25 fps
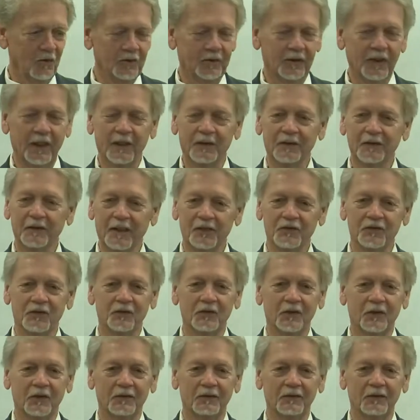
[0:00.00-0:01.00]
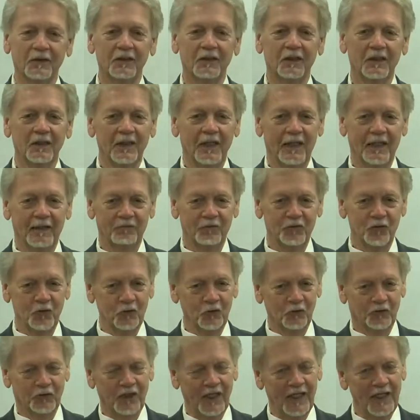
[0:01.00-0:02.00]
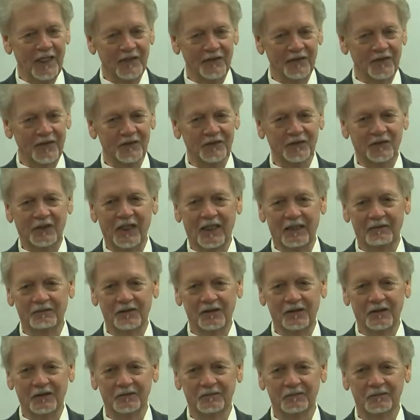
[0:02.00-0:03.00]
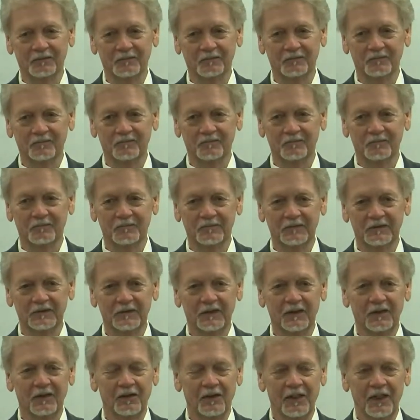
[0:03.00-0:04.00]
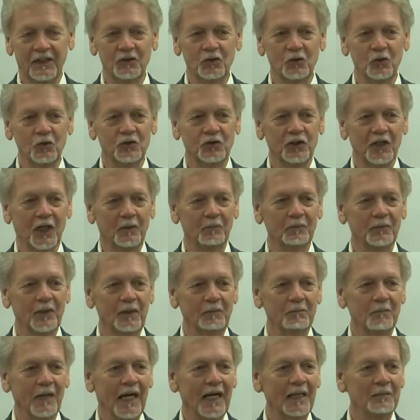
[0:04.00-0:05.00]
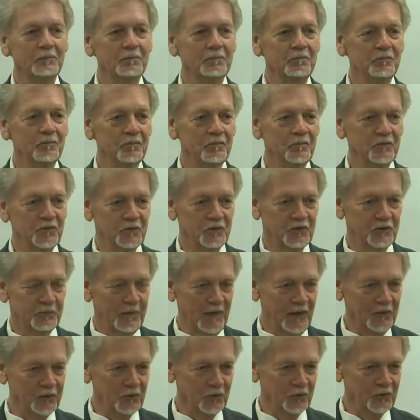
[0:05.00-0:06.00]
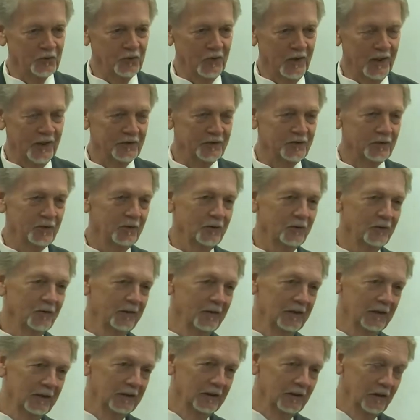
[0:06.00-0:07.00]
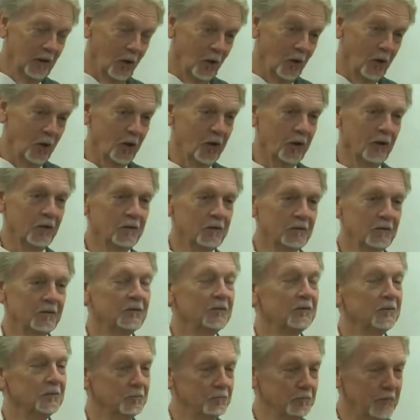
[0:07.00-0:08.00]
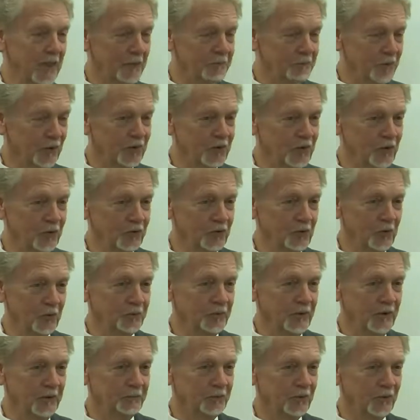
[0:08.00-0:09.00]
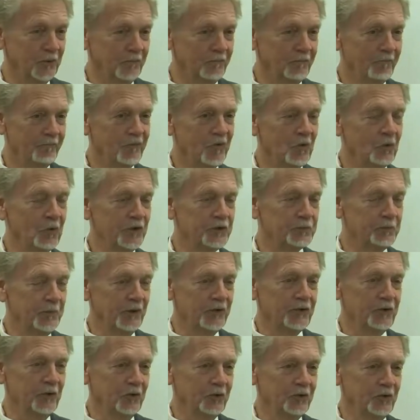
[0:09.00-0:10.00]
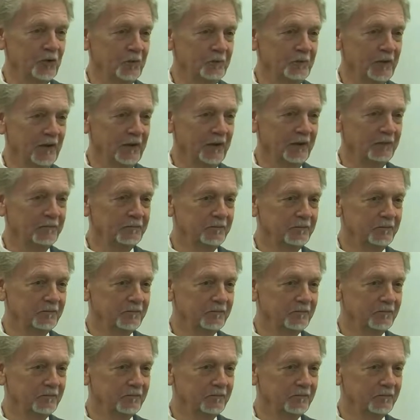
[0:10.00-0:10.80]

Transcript: Okay, that's good. If you take this covenant, then you shall be my special treasure or my peculiar people. What's peculiar mean?